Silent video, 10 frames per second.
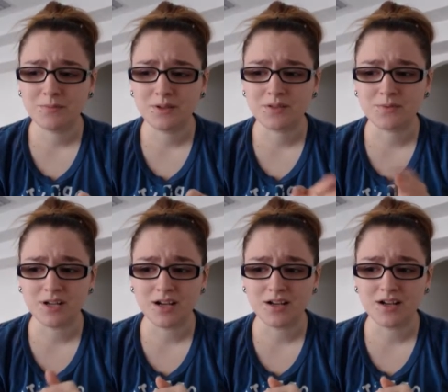because we're
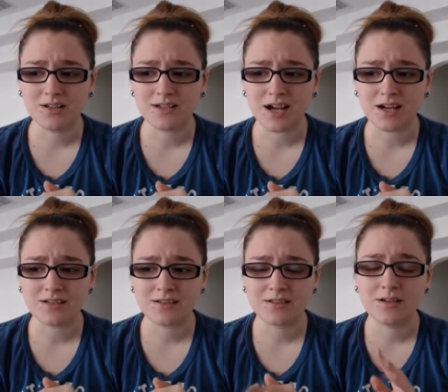not in
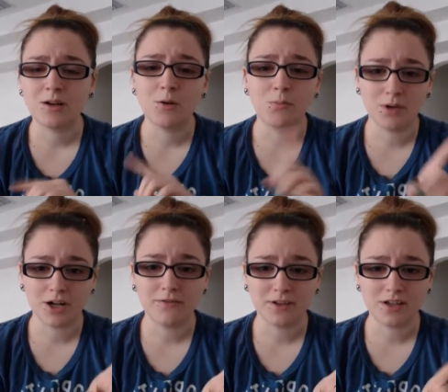contact, but
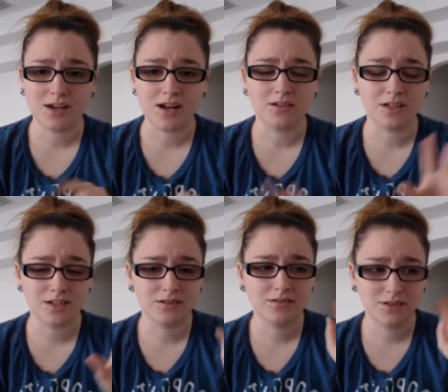I'll figure that out.
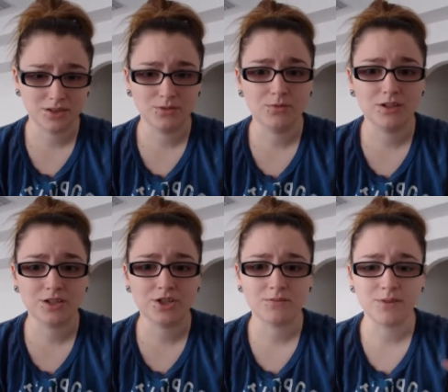Like, you will
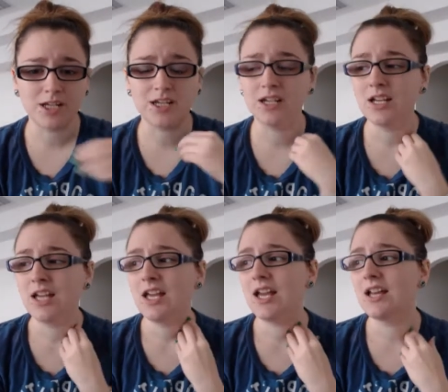get your money.
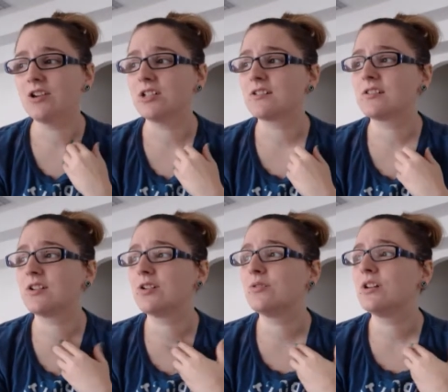And
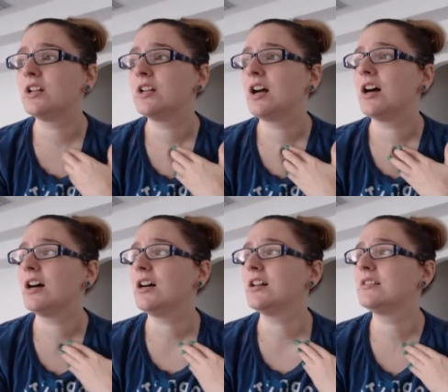also,
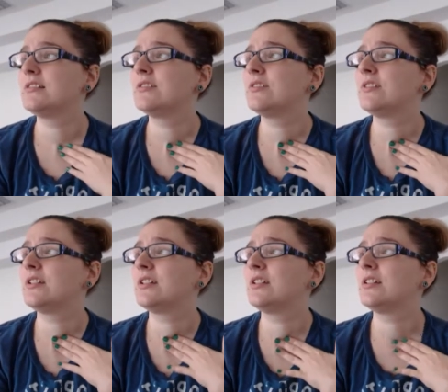
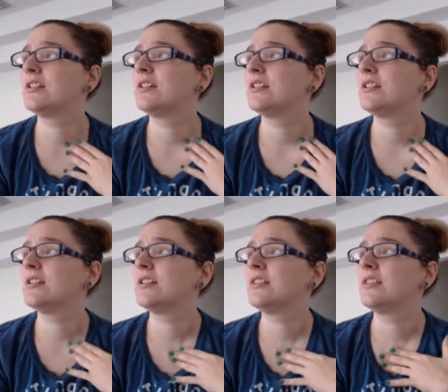to
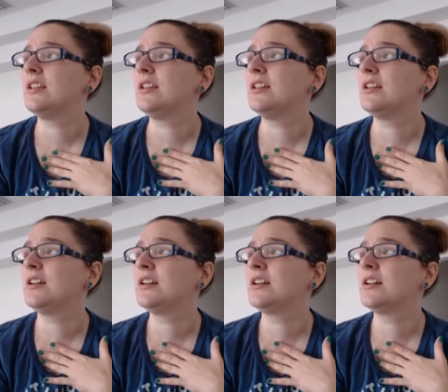the